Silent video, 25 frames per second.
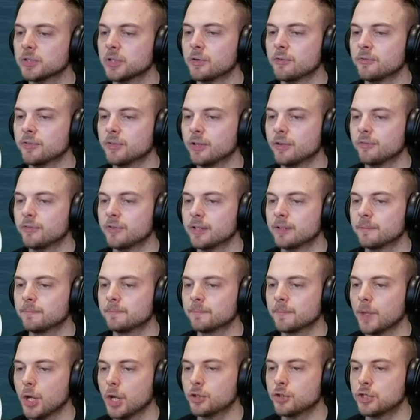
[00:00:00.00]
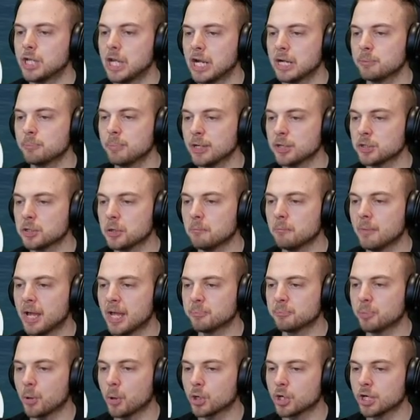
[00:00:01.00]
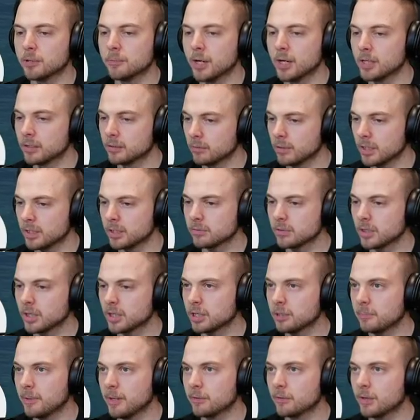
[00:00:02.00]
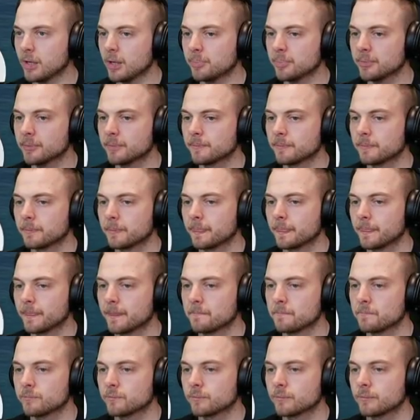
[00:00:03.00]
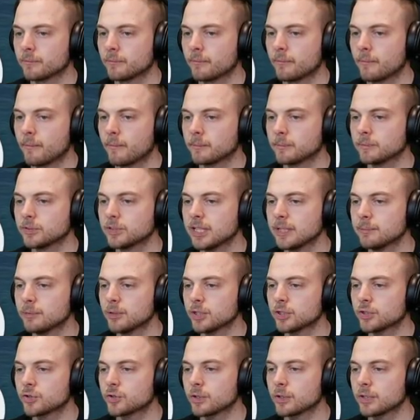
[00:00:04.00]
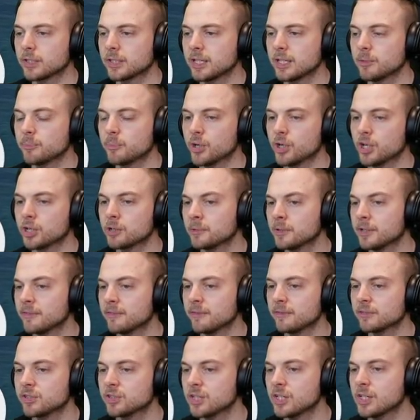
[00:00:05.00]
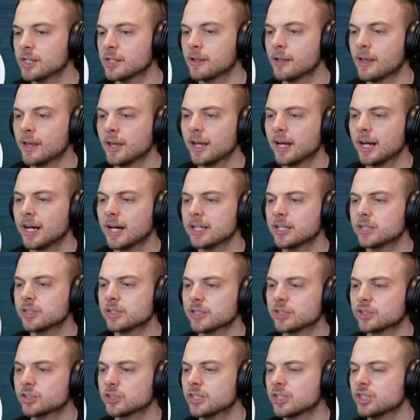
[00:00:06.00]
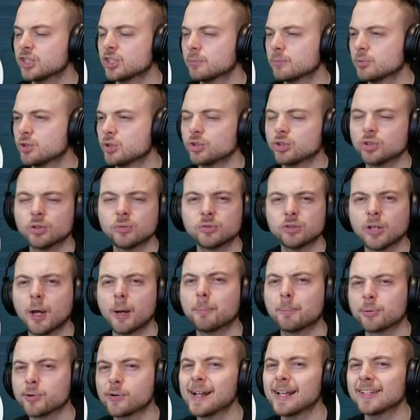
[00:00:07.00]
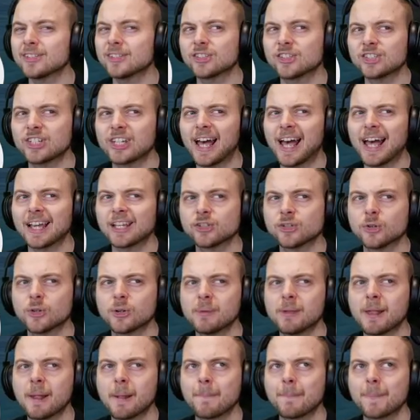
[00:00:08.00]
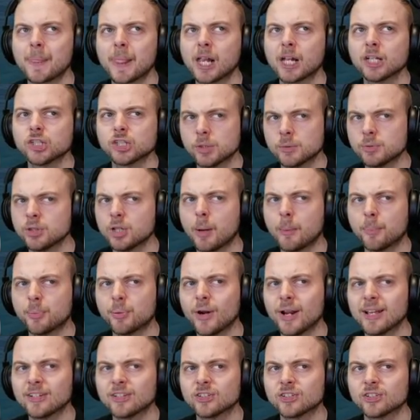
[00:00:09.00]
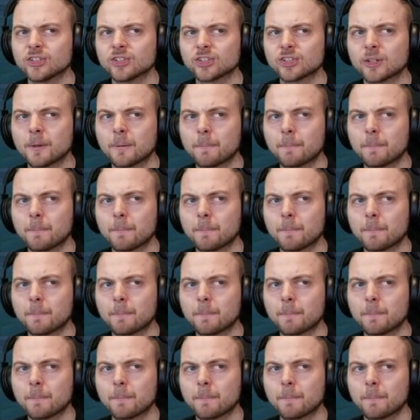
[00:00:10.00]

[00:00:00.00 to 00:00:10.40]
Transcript: all for nothing. Attacked by some mad Pokemon? What are you talking about, Hop? Seems a lot stronger than any Pokemon I've ever seen. And it just had this, some, some sort of presence, guys. You know what I mean? Some sort of presence.